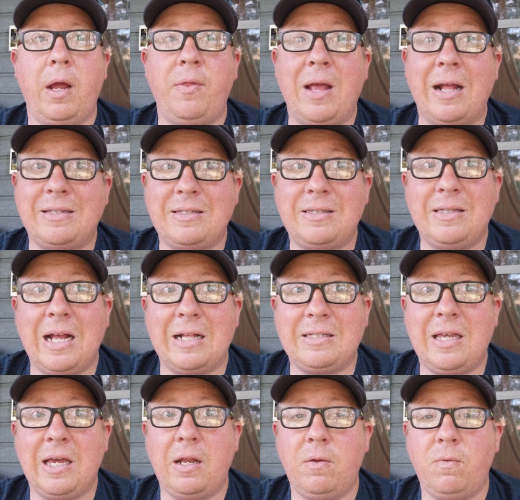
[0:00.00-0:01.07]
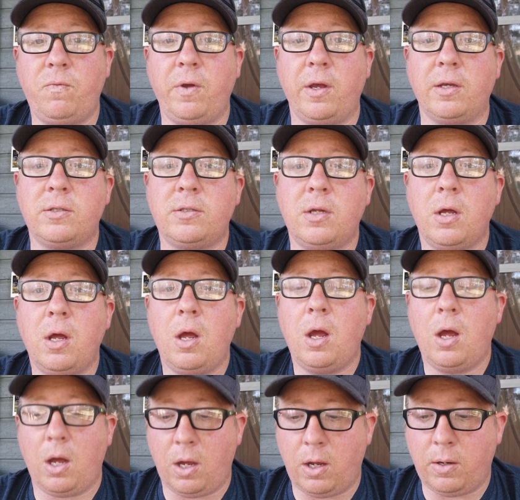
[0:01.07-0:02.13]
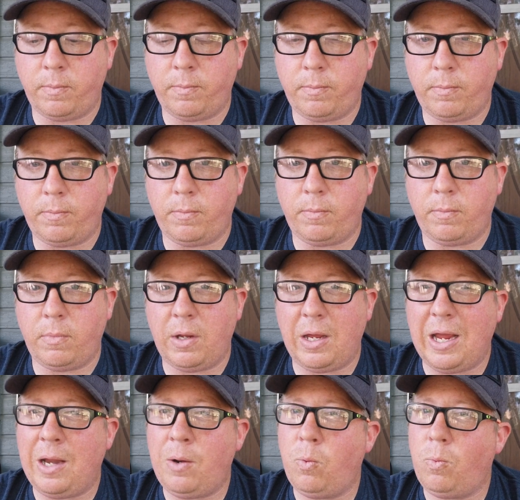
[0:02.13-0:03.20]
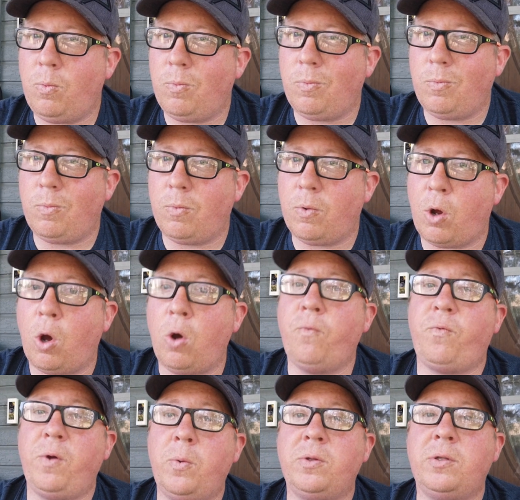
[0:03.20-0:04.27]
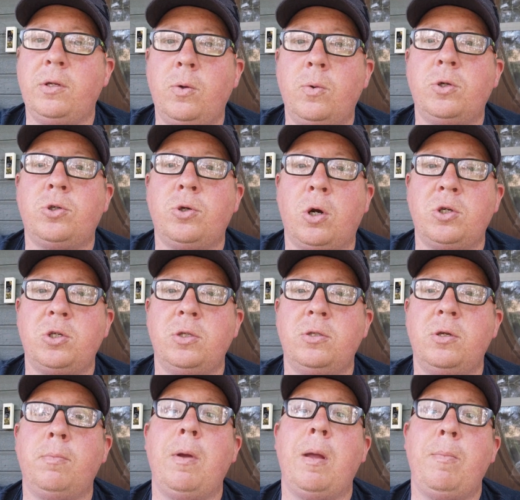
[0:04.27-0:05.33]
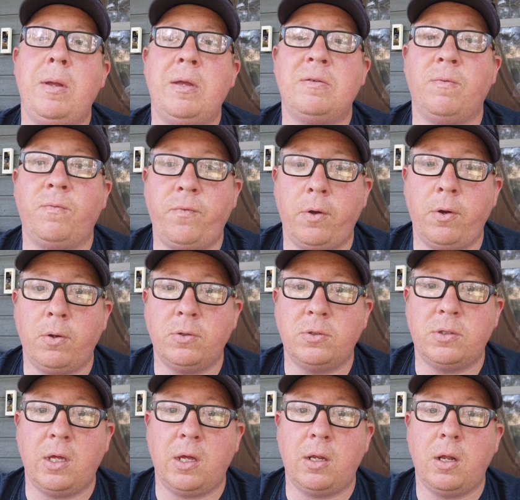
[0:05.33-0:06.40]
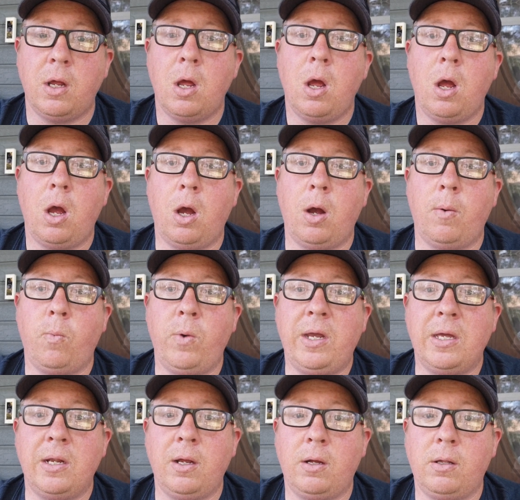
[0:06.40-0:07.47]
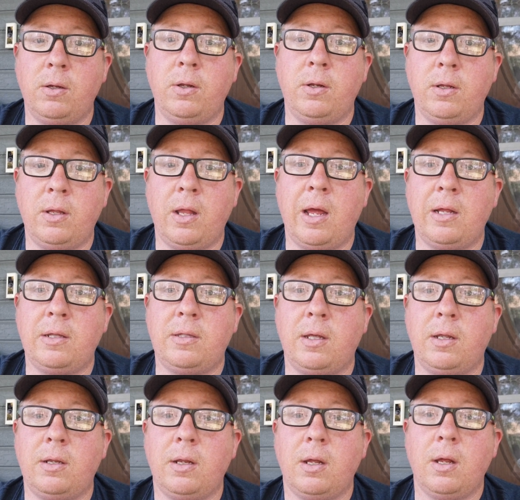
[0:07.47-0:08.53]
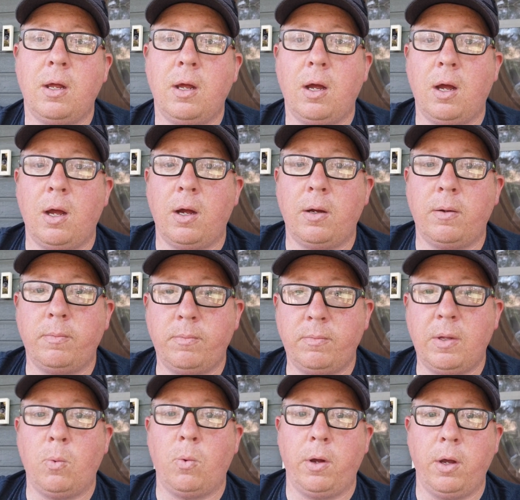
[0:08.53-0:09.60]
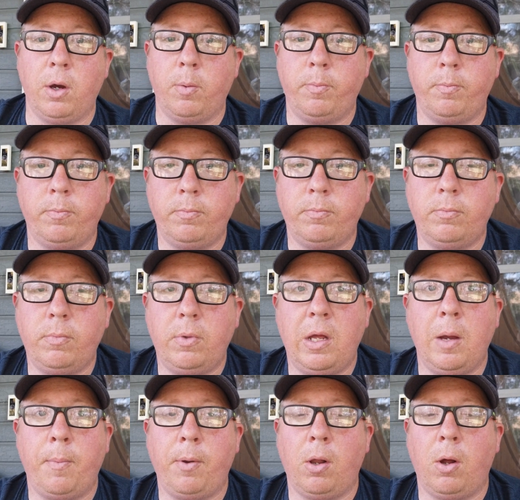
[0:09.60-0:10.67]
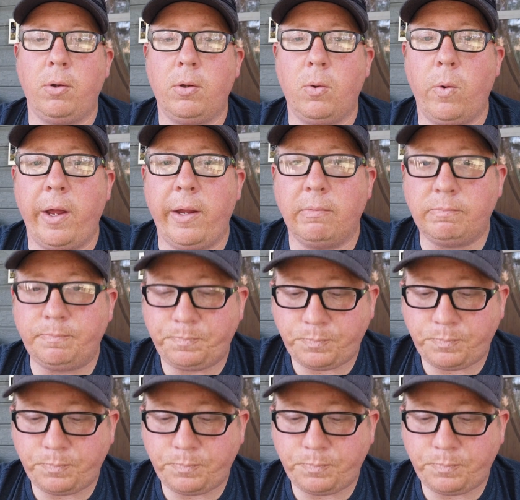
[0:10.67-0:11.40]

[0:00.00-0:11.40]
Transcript: and that's getting fixed. And hopefully with the new instructions there may be some photos that we can include in that will help along the way.